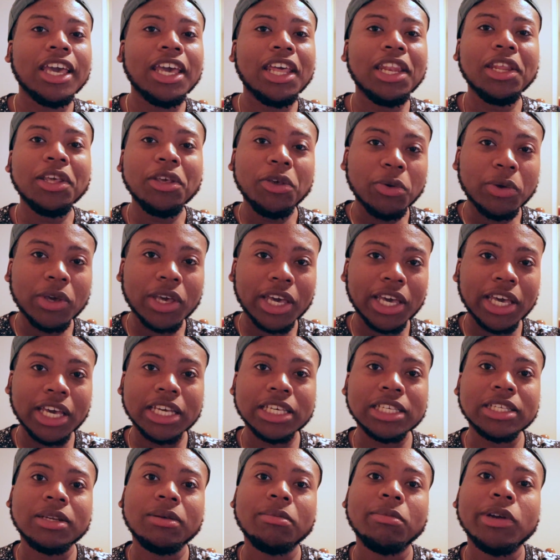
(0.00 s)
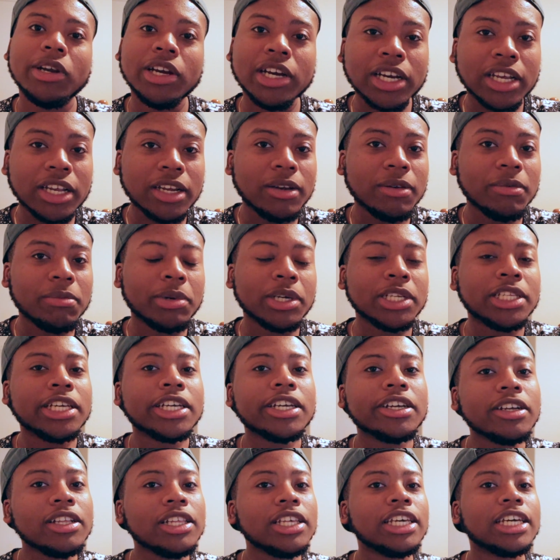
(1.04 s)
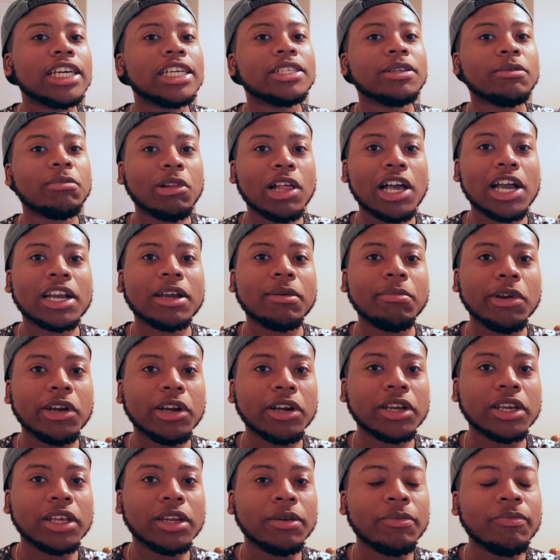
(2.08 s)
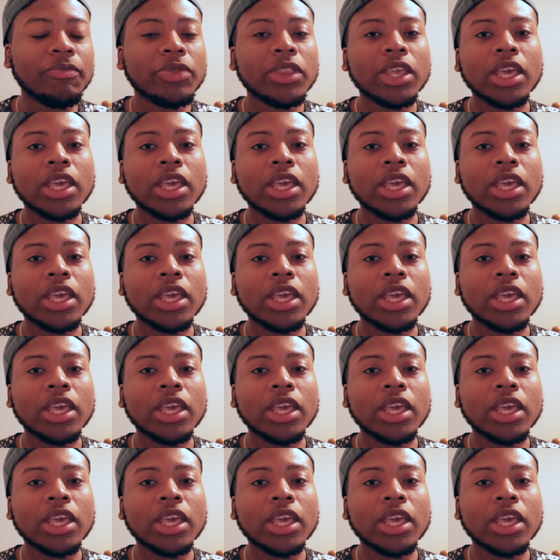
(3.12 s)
in the UK as an American, particularly as a Black American.